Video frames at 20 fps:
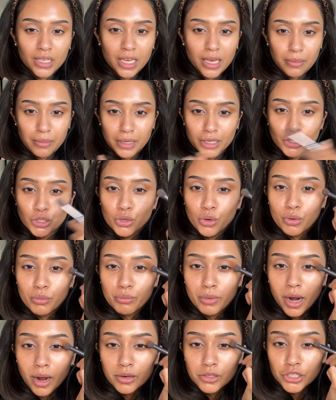a mid-tone
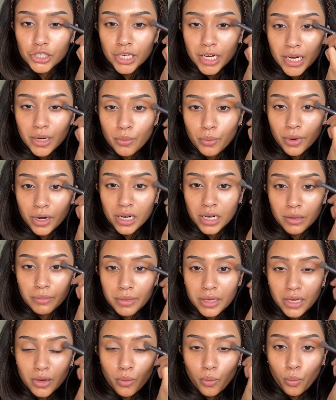brown shade, we're gonna
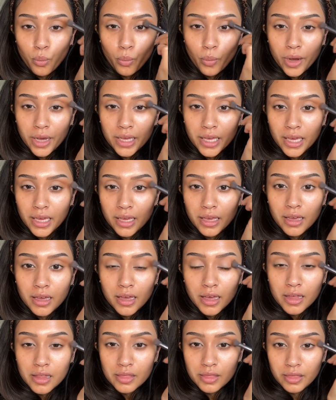be winging
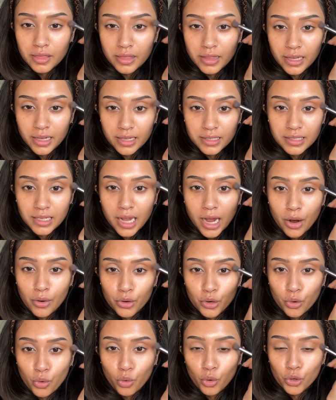this outer
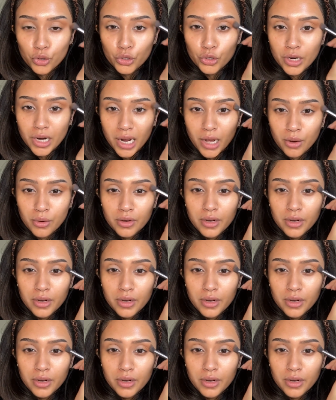corner out,